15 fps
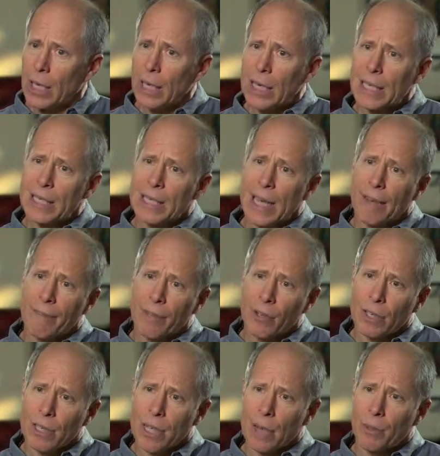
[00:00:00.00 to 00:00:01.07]
Let's say, for
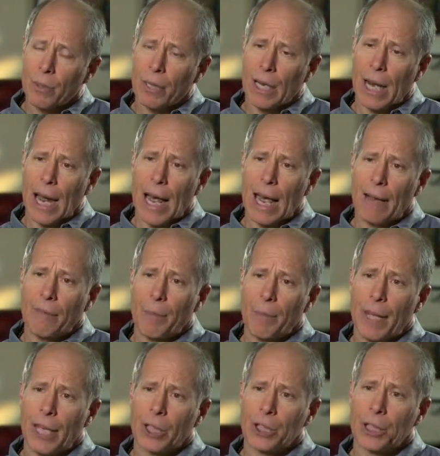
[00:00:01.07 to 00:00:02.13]
example, that I have a
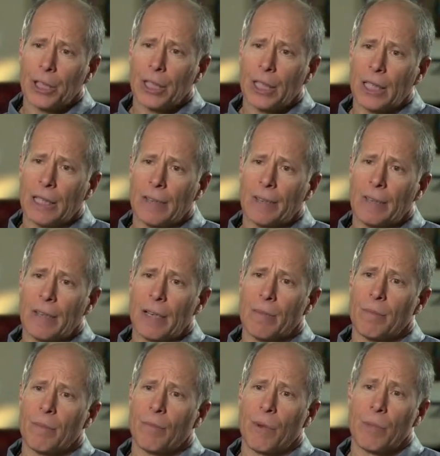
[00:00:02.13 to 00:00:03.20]
patient
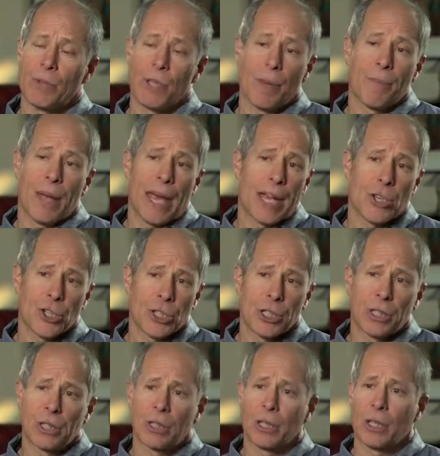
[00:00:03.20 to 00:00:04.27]
from some
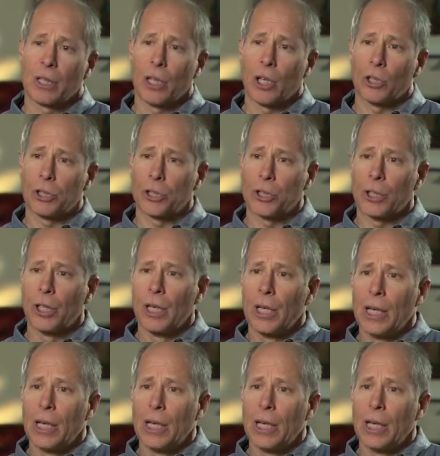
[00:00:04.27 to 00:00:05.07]
Asian culture,